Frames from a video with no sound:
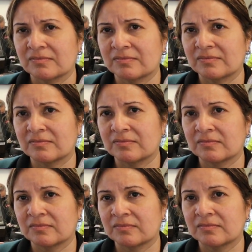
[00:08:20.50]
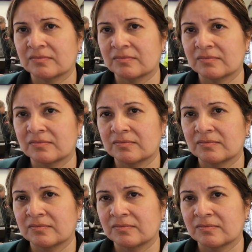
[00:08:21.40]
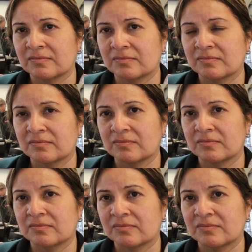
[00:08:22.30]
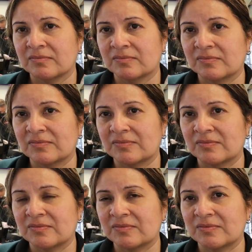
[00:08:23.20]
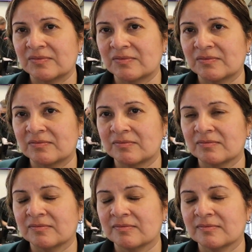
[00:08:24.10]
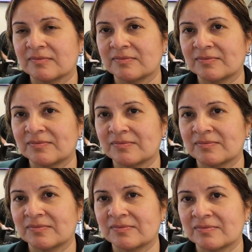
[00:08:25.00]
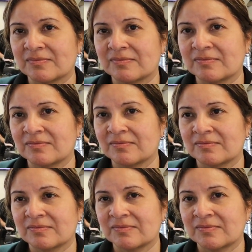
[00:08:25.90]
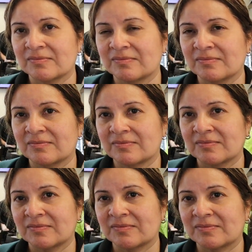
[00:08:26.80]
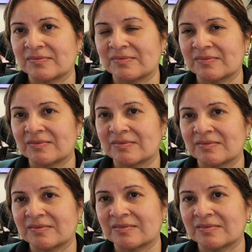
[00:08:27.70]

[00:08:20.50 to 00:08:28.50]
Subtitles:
(silent)